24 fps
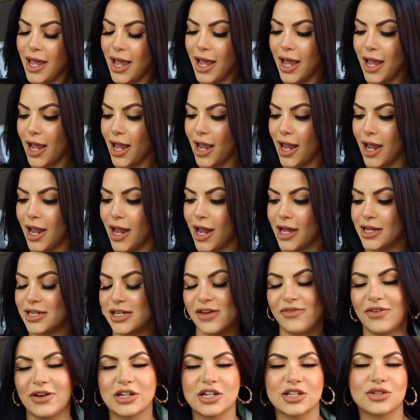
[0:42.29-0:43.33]
And
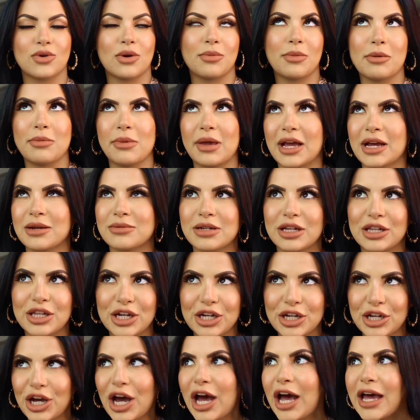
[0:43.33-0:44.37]
if I just want my makeup to
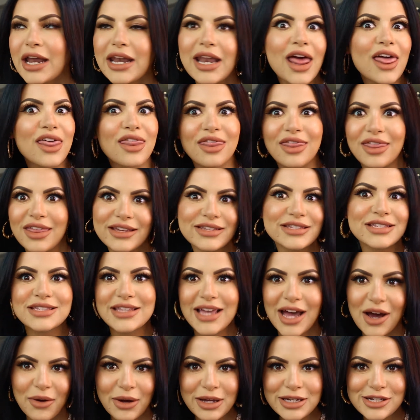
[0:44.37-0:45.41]
look good, this is
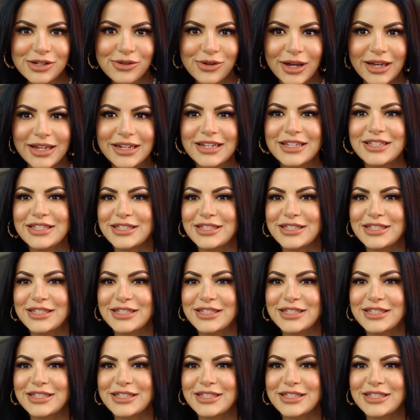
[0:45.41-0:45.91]
how I do it.